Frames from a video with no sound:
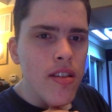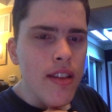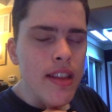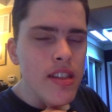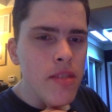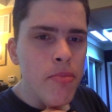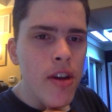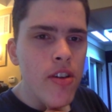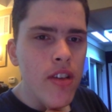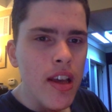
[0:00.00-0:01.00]
Like, let's
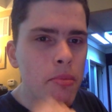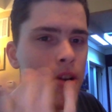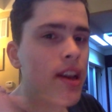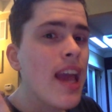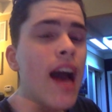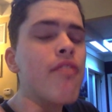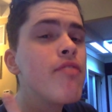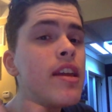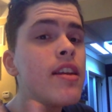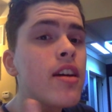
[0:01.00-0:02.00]
compare it like comparing
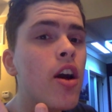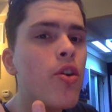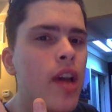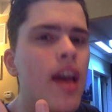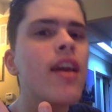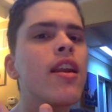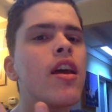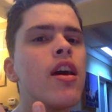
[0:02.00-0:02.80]
caffeine to cocaine.